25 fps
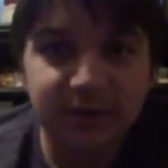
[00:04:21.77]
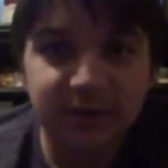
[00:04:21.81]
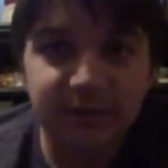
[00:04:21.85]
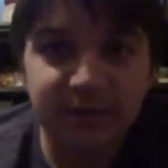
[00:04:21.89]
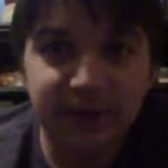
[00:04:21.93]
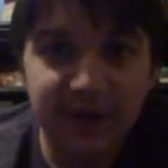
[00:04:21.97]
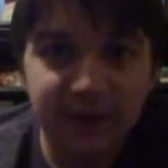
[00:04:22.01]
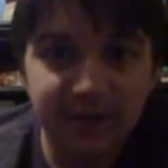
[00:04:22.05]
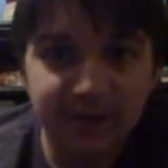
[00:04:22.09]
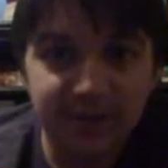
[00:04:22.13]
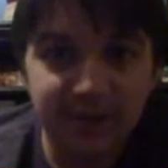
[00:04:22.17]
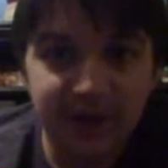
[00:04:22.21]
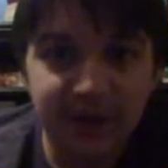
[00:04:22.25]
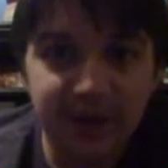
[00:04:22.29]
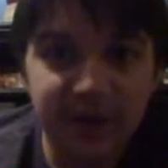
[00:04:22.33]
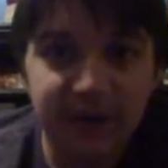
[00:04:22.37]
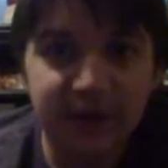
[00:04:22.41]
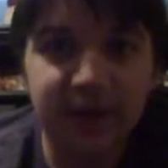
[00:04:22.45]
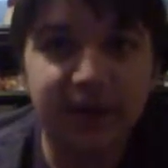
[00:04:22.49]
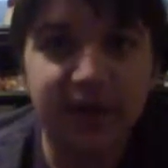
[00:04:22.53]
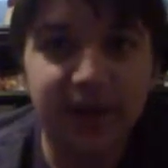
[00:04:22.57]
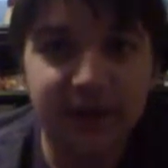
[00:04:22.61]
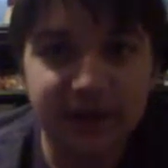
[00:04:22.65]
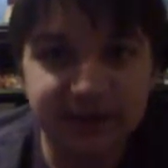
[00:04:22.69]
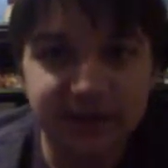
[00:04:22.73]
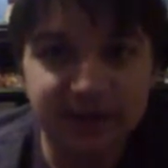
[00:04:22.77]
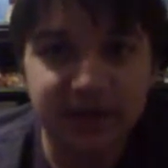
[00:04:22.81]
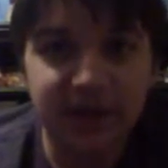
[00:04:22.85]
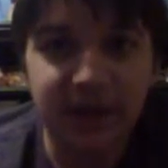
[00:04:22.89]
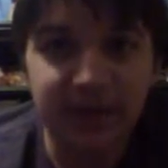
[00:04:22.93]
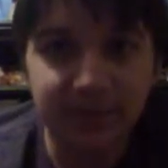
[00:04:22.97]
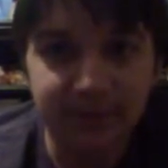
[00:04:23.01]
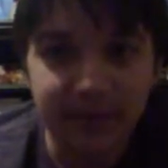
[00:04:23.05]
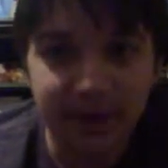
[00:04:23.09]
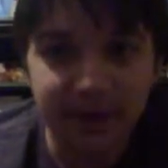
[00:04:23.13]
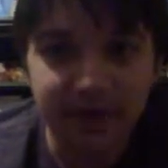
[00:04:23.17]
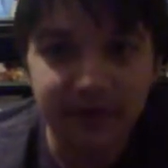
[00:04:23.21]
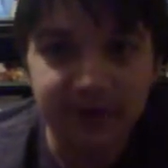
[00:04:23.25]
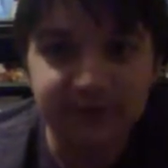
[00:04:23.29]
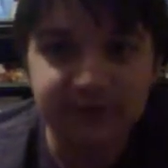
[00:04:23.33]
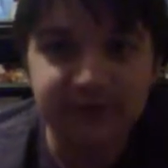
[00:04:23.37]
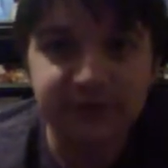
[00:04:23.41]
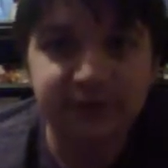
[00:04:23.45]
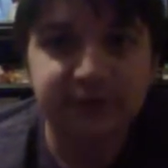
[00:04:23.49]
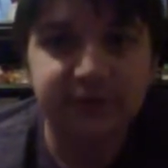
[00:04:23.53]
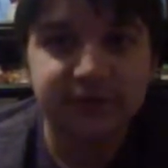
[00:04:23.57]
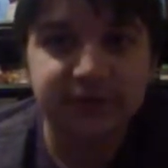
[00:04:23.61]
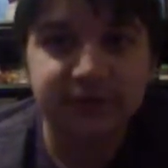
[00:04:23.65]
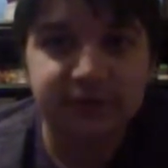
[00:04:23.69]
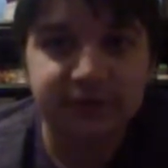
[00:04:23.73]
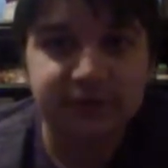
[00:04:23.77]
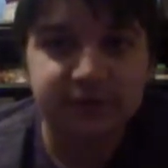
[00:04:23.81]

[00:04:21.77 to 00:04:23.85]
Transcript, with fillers: by the way, costs a lot of bells.